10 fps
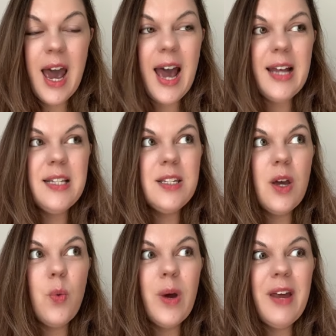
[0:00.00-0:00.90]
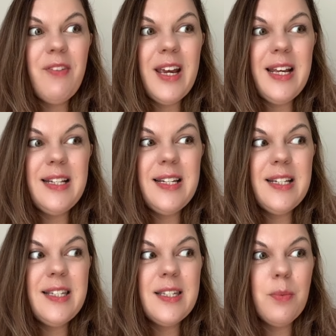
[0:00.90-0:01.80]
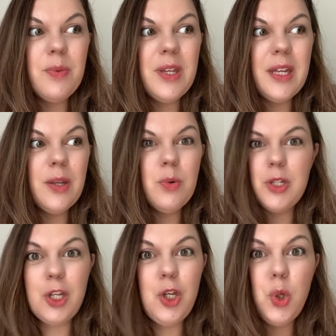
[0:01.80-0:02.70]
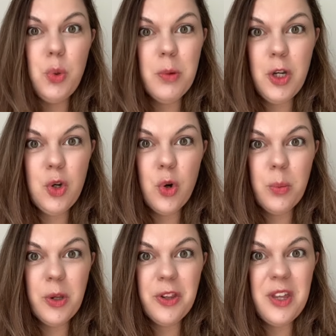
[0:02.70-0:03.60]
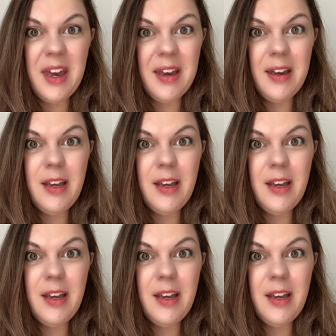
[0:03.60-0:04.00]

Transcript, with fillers: And whenever he did something that was a human normal thing,